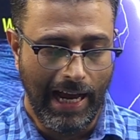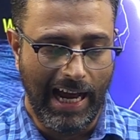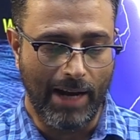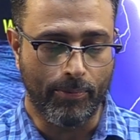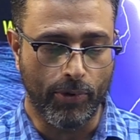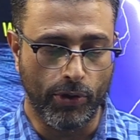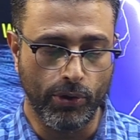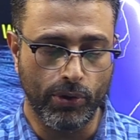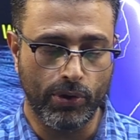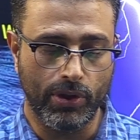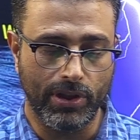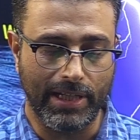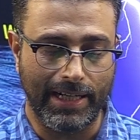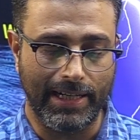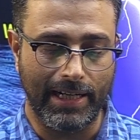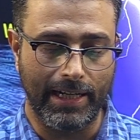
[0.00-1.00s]
and
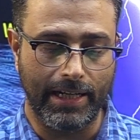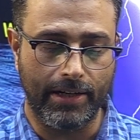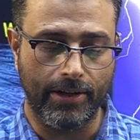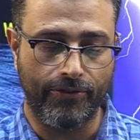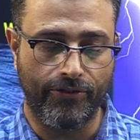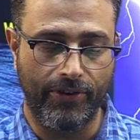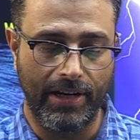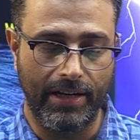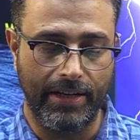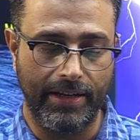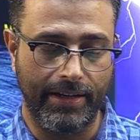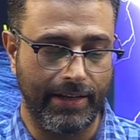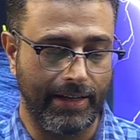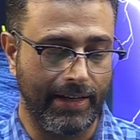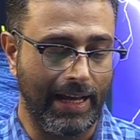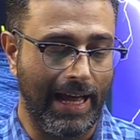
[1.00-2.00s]
produces an electric field
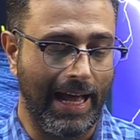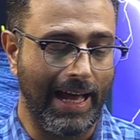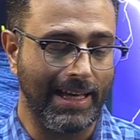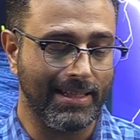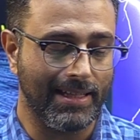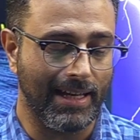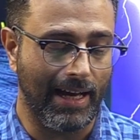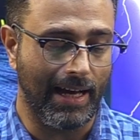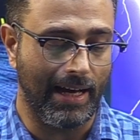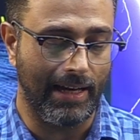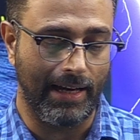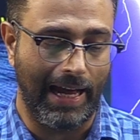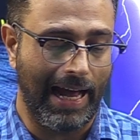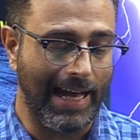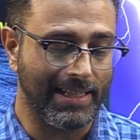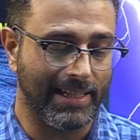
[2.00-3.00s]
in air
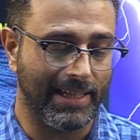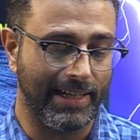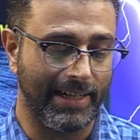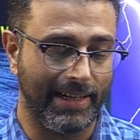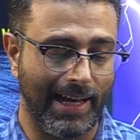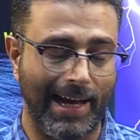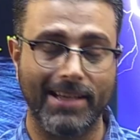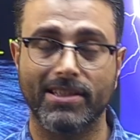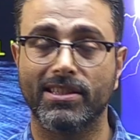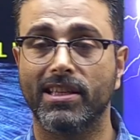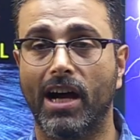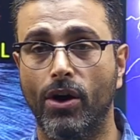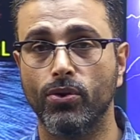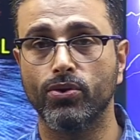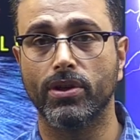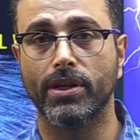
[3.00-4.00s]
as great as
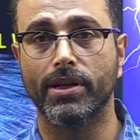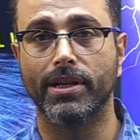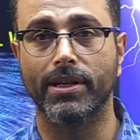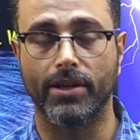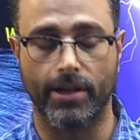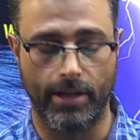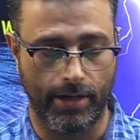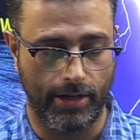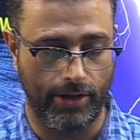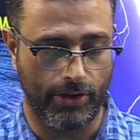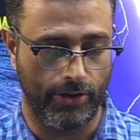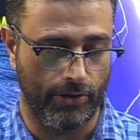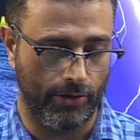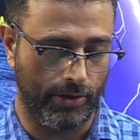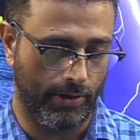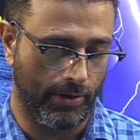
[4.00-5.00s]
1000
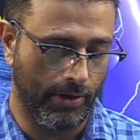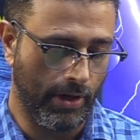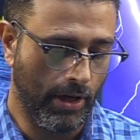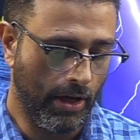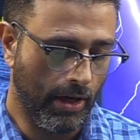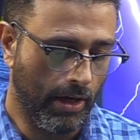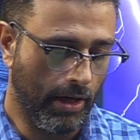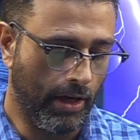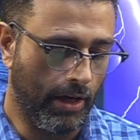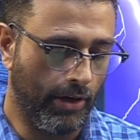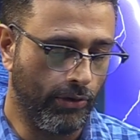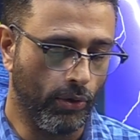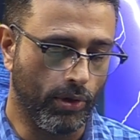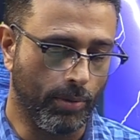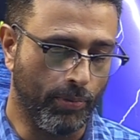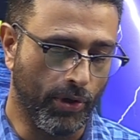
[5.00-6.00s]

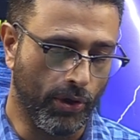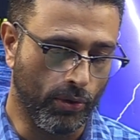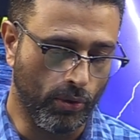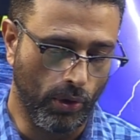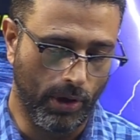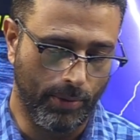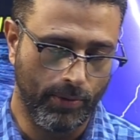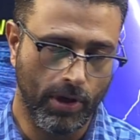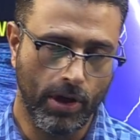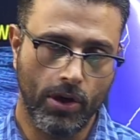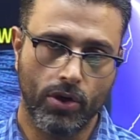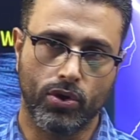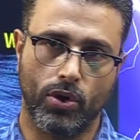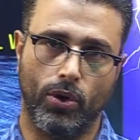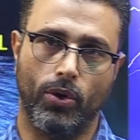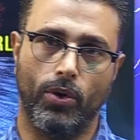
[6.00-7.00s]
newton per coulomb.
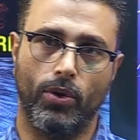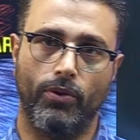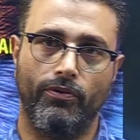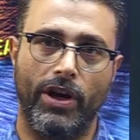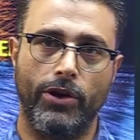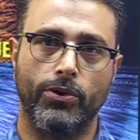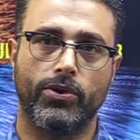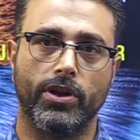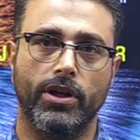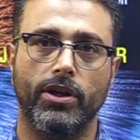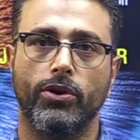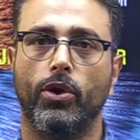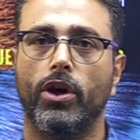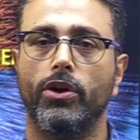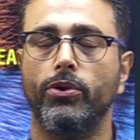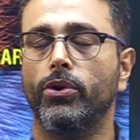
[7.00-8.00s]
So when you
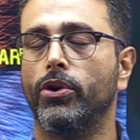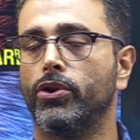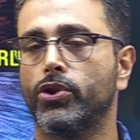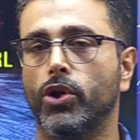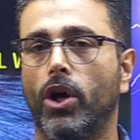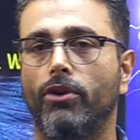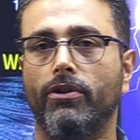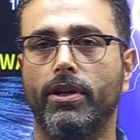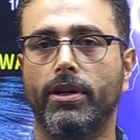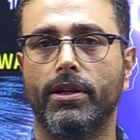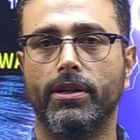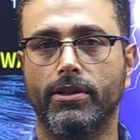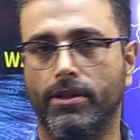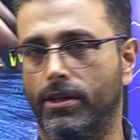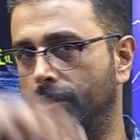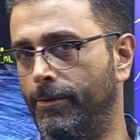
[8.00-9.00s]
turn on your
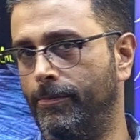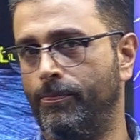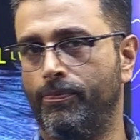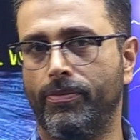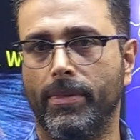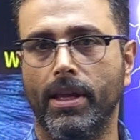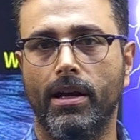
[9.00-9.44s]
shower,